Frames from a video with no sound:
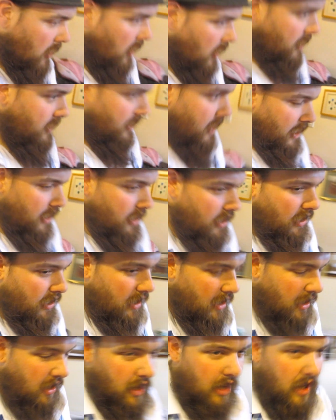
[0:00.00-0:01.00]
As in,
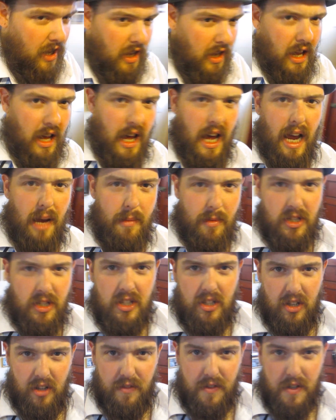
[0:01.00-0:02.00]
I am as
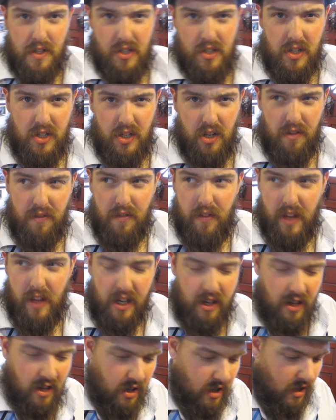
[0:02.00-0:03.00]
stuffed as a stuffed
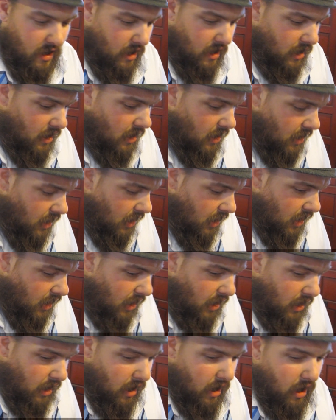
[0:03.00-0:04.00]
thing.
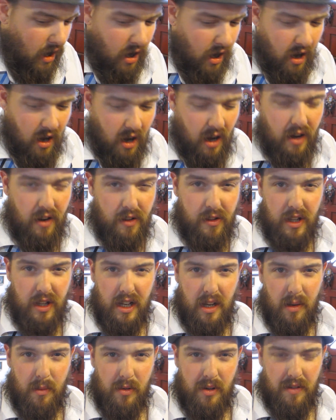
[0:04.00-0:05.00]
Oh, I don't
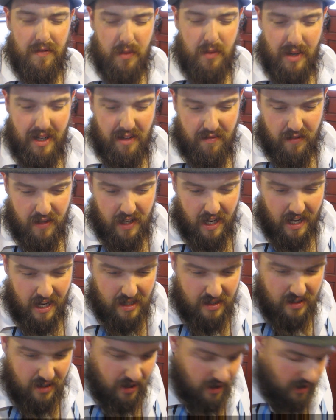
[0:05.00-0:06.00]
think I'm going to have to eat for
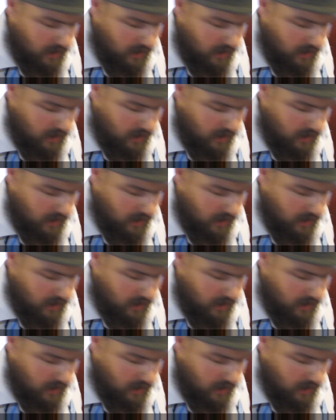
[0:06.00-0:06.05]
days.